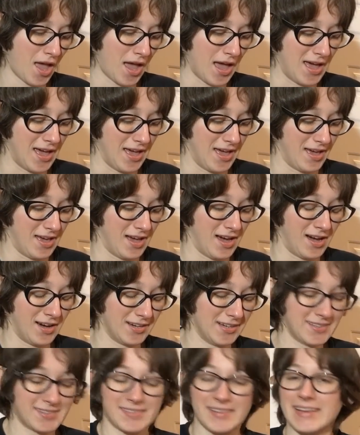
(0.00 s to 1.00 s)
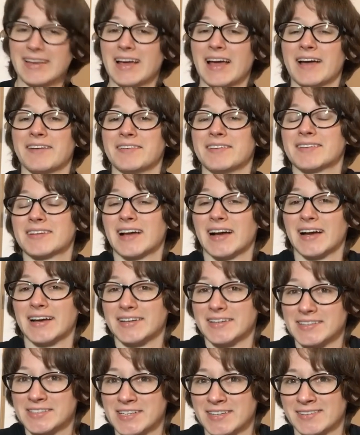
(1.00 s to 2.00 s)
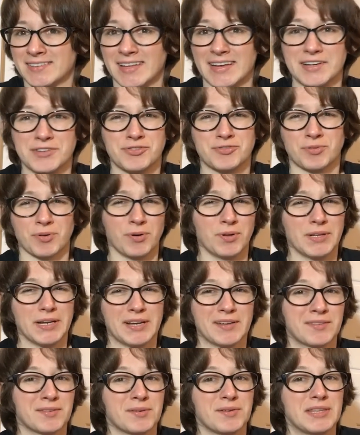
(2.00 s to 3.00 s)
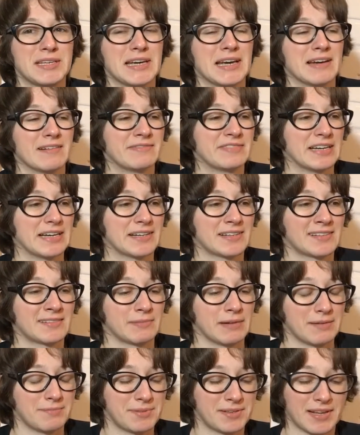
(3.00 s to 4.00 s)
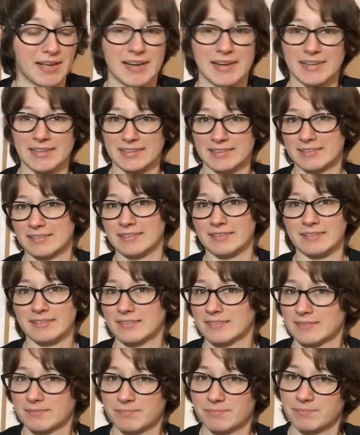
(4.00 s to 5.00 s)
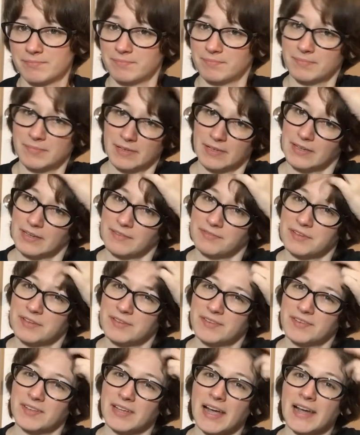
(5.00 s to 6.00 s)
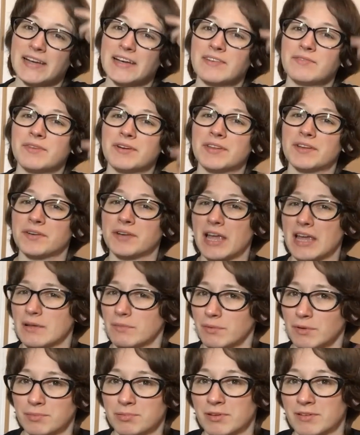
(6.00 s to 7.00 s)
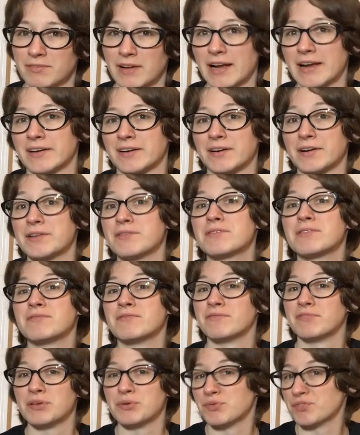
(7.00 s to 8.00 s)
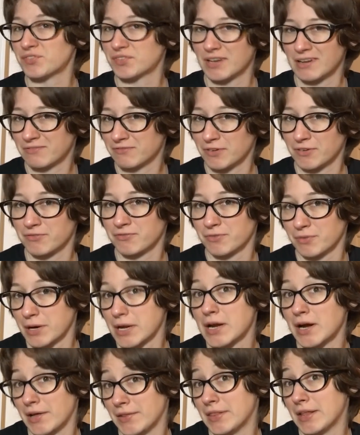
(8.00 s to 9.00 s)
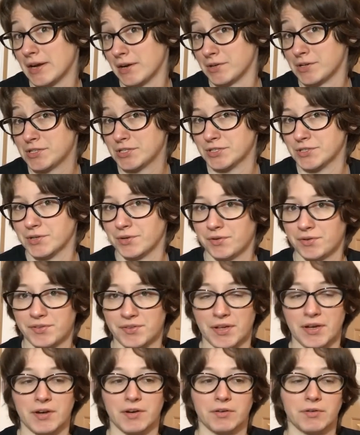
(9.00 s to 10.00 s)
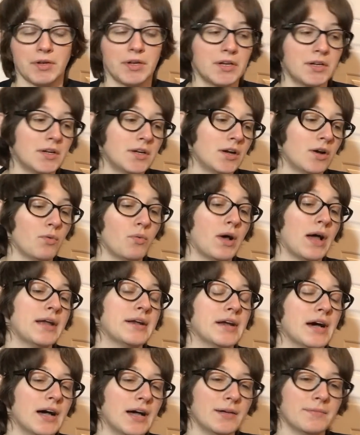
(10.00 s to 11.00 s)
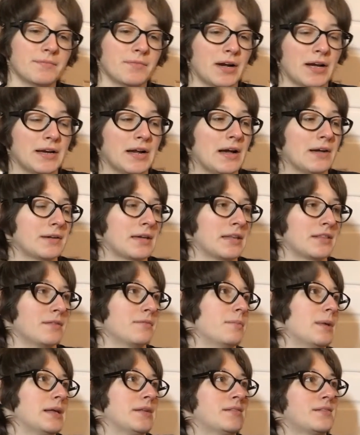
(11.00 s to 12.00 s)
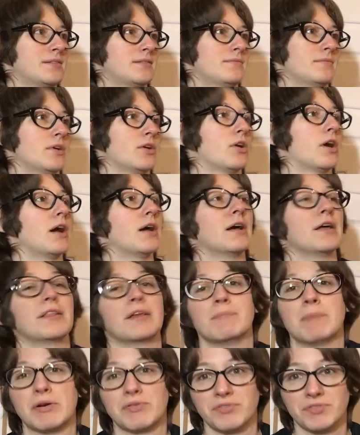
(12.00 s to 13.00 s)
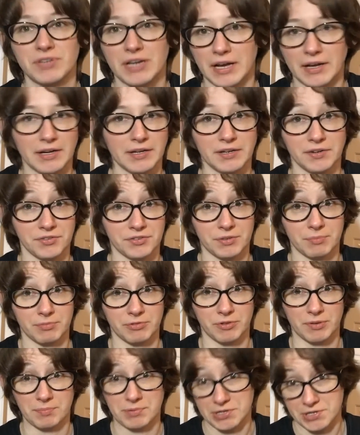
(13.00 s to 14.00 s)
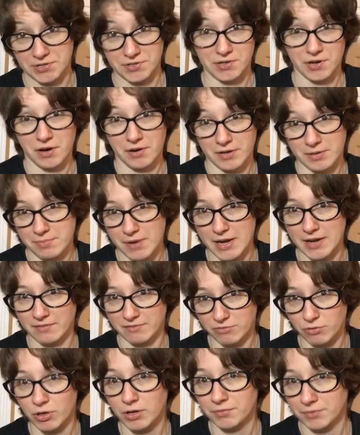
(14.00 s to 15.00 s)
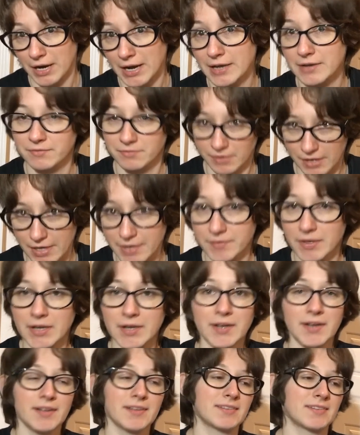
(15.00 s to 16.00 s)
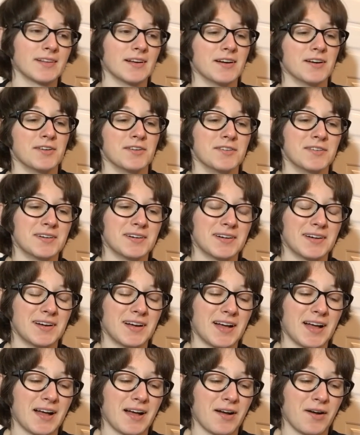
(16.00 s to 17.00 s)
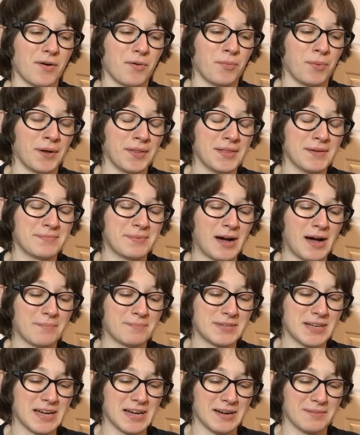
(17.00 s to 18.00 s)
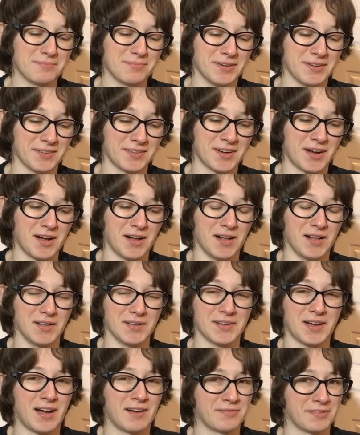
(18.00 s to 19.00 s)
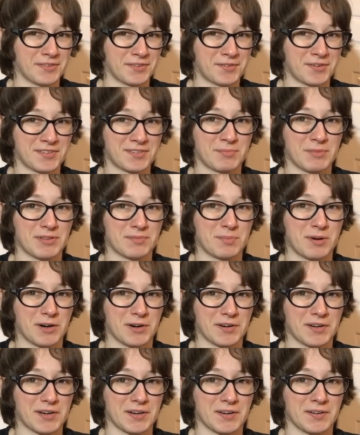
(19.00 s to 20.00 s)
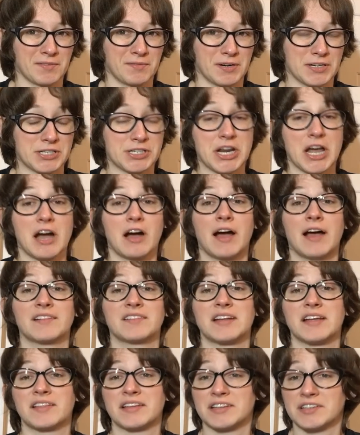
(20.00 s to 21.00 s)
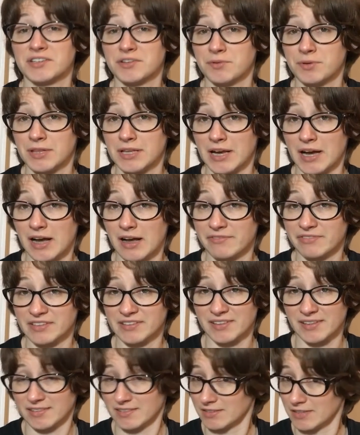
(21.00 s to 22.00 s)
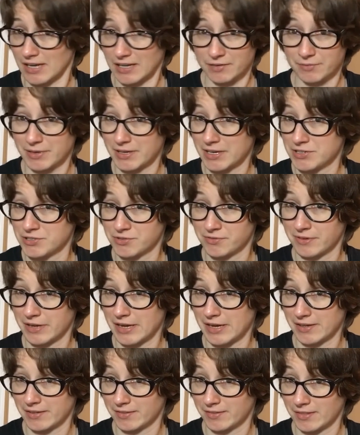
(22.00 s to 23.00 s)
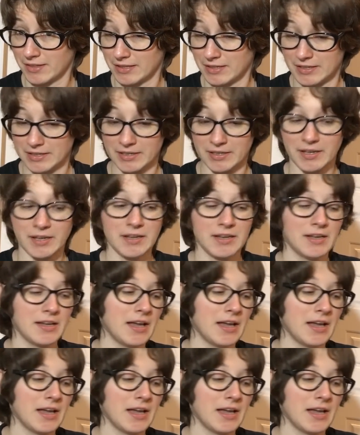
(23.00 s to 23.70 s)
Honestly, I was kind of just like trolling through the FX website, since if you sign in with your cable provider, you can view stuff for free on there too, so why not? Why not get the best, or the most out of your subscriptions you're already paying for, right? Right. So one that popped up was called Office Christmas Party, which no, has nothing to do with The Office, this is not a Ricky Gervais thing.